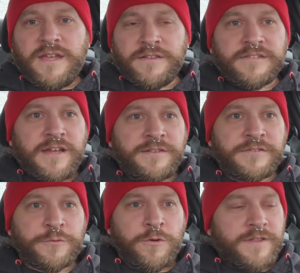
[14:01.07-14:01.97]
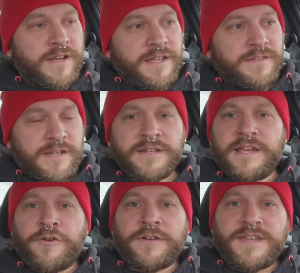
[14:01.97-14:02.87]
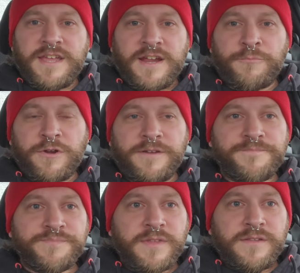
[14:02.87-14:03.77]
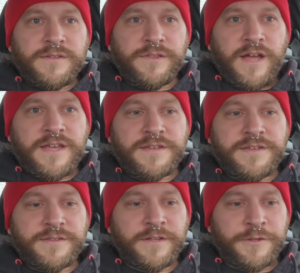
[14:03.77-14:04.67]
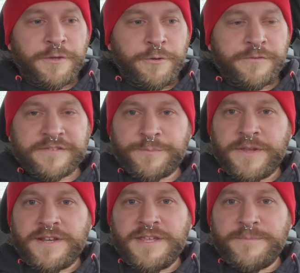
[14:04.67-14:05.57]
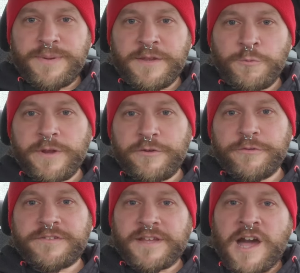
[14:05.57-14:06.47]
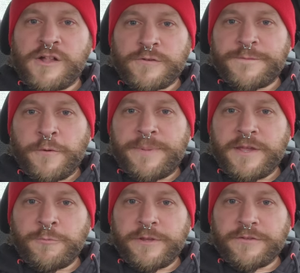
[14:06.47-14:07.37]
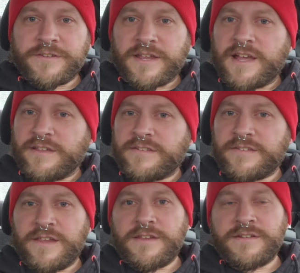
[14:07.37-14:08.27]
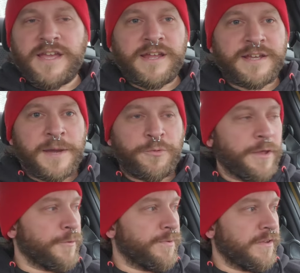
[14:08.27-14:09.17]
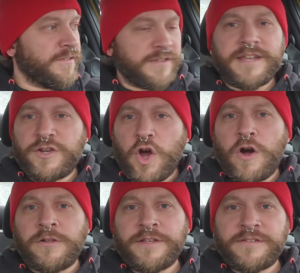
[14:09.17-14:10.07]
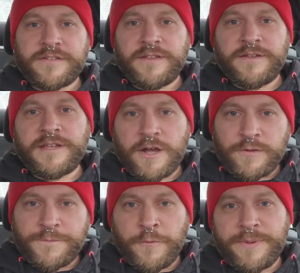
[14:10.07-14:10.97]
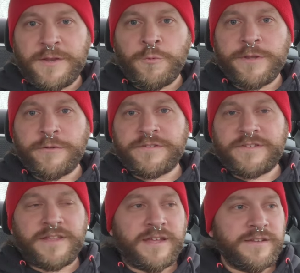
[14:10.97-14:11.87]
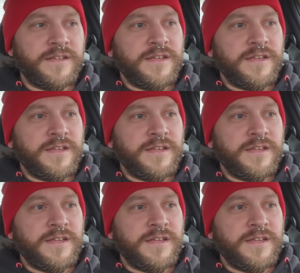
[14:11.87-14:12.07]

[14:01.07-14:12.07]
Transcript: inside the store that I didn't get on camera, like the little spinny pinwheels, the colorful pinwheels like I had seen at a couple other places, like at Ollie's, the colorful pinwheels that...